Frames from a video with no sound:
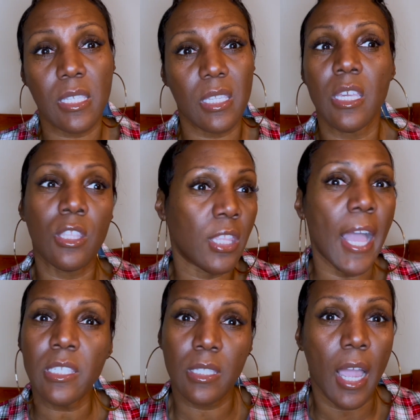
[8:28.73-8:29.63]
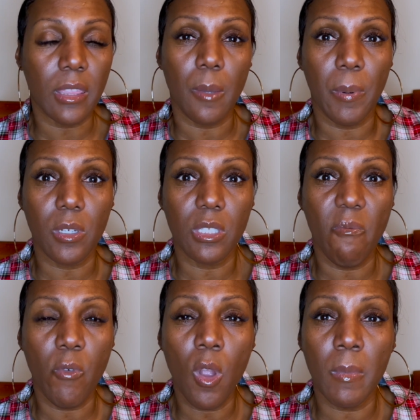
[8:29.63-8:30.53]
and say, that's not the person
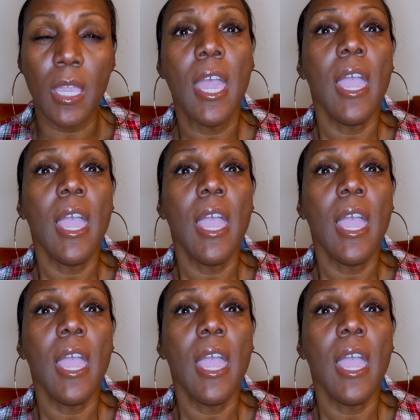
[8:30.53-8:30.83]
for me.